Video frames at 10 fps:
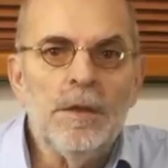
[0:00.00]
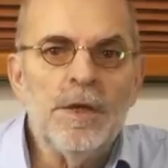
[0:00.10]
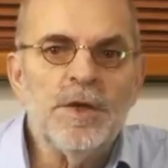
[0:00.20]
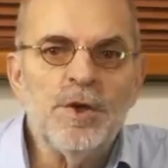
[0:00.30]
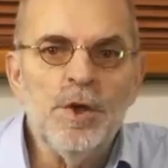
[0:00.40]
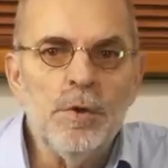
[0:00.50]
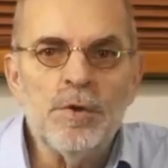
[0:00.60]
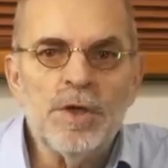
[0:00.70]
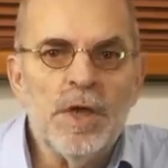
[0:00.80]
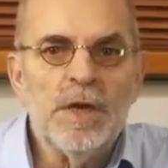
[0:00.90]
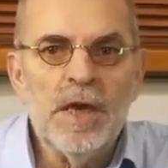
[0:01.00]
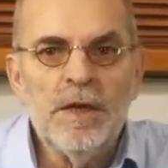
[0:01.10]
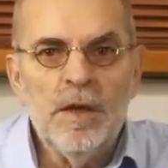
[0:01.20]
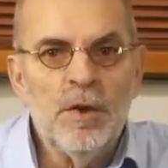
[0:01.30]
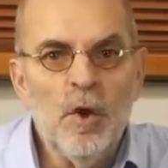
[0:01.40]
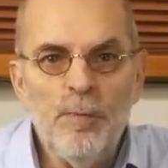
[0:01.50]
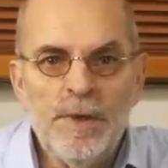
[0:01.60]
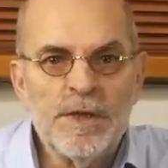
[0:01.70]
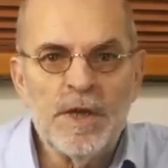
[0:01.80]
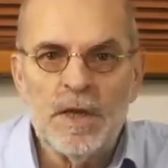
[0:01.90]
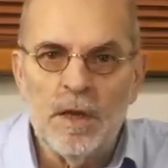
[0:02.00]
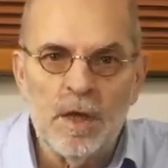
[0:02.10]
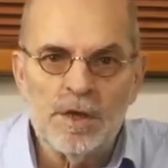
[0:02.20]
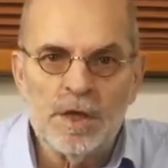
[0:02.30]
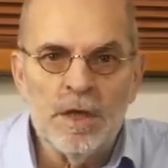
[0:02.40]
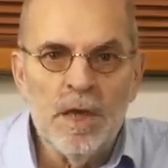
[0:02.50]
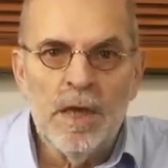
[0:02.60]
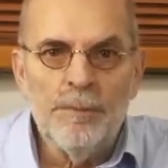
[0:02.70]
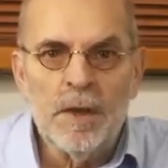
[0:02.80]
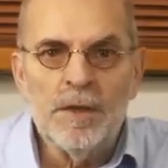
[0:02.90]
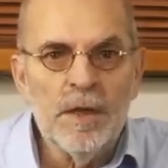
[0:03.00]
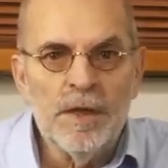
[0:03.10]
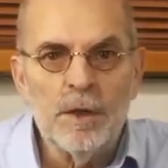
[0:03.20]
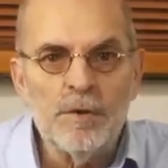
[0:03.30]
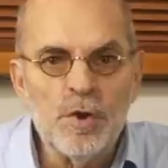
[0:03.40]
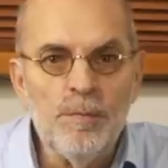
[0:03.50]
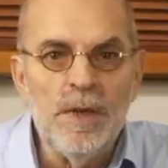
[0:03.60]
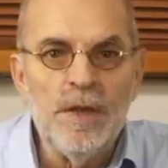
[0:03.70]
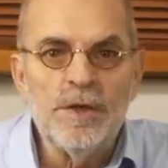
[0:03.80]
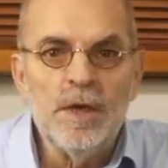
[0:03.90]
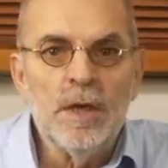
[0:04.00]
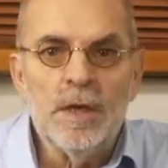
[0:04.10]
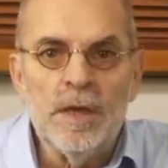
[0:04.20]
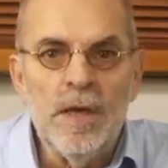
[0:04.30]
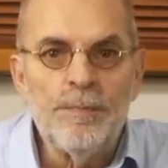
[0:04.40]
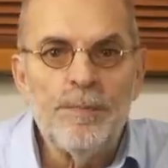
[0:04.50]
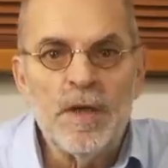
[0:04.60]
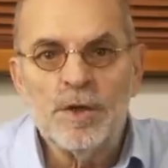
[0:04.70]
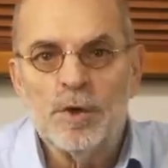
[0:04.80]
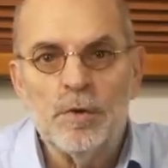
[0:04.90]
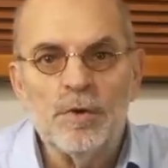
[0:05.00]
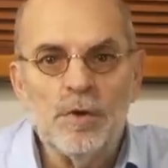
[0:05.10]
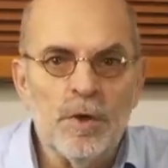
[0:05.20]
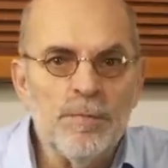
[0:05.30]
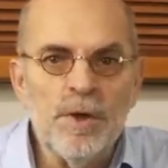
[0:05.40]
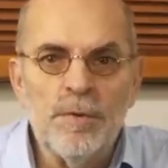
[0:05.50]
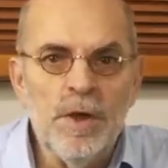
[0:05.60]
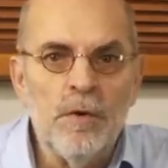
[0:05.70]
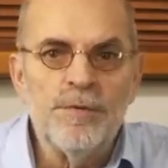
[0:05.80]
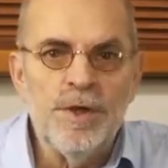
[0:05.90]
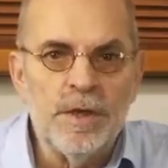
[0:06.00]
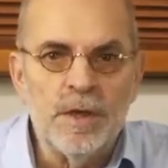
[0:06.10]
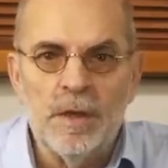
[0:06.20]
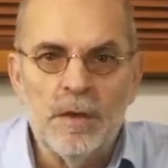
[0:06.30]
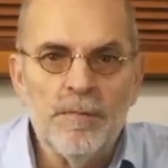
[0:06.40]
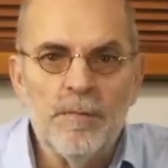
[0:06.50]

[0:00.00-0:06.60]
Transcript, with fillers: This assures that no bits get lost, but it also means it passes on some degree of jitter.